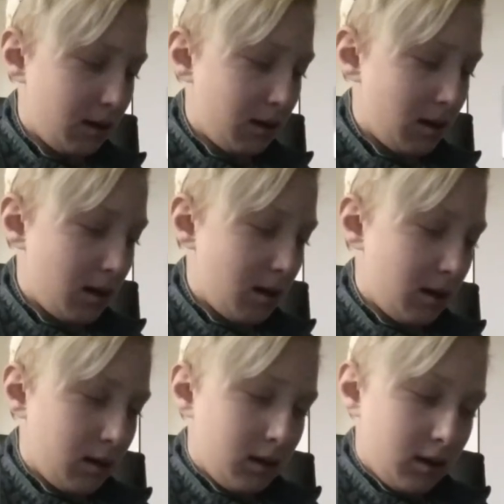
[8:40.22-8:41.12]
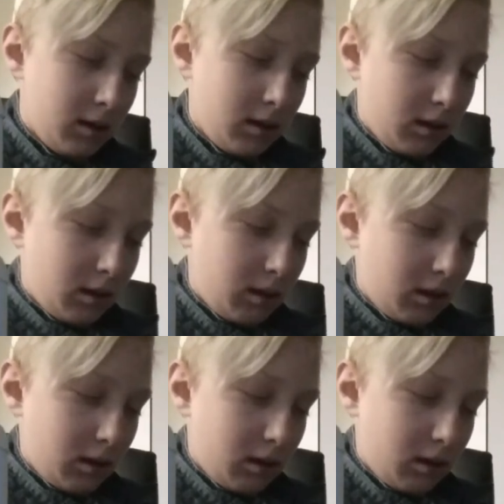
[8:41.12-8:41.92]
Nothing is said.